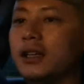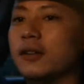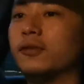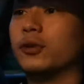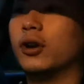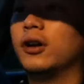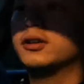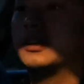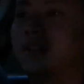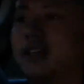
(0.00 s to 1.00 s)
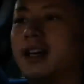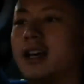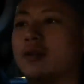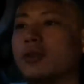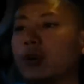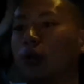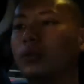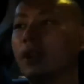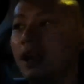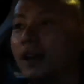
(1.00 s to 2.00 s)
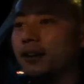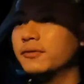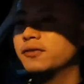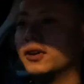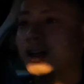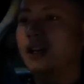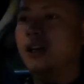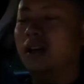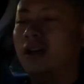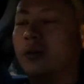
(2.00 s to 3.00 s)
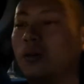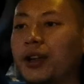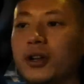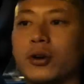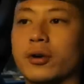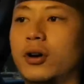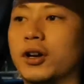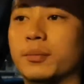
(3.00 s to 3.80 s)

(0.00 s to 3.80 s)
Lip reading: If you're not going to take care of your own life when you're on a